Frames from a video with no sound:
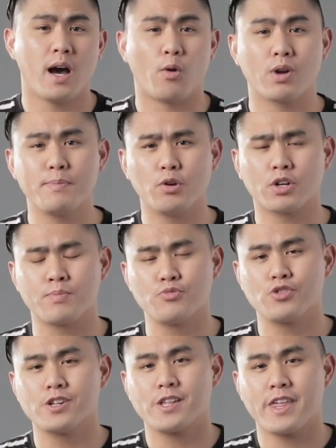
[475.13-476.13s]
I want to build a
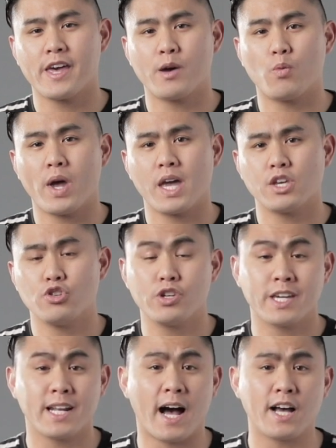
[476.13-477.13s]
community there where you
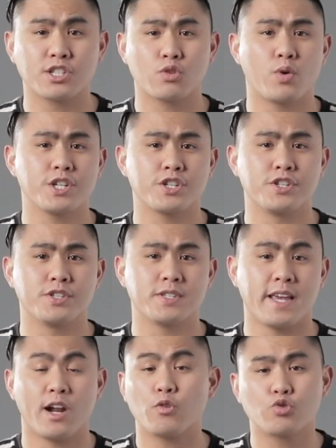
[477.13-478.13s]
can ask
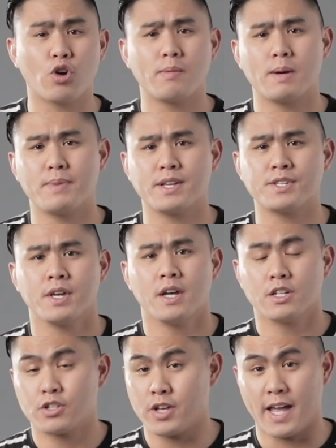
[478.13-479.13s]
questions and I'll try my best
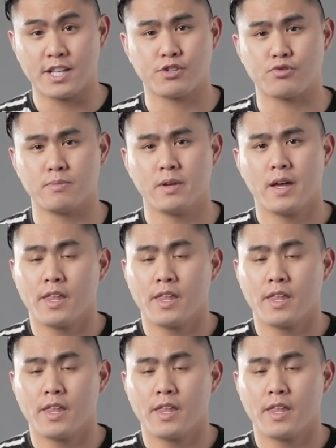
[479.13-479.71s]
to answer them.